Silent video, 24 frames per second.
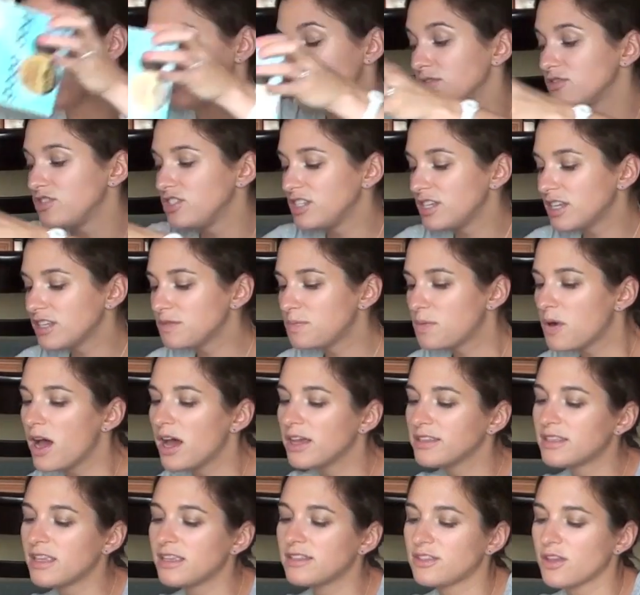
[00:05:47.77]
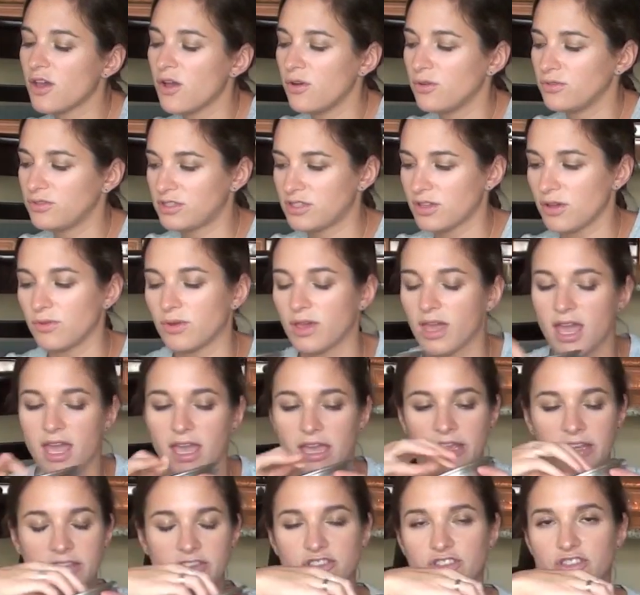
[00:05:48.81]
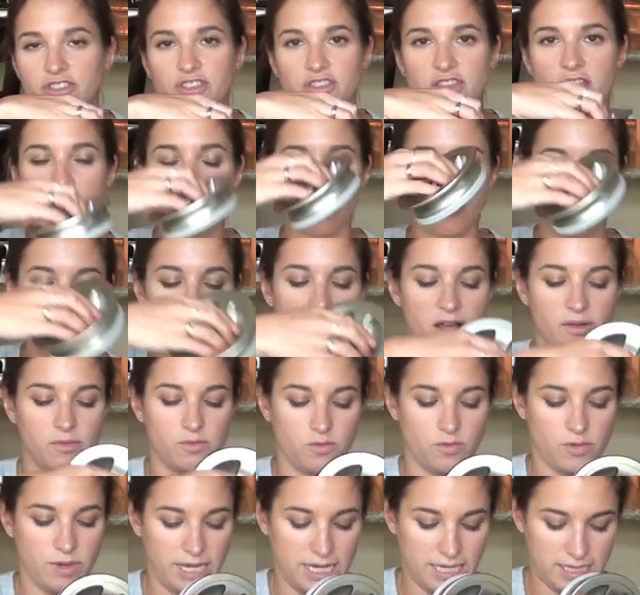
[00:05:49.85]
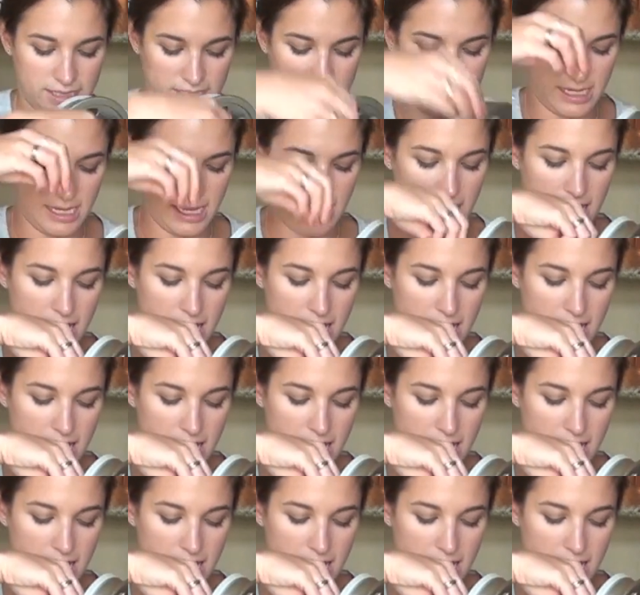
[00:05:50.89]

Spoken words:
So she does process oats okay. It's just not wheat.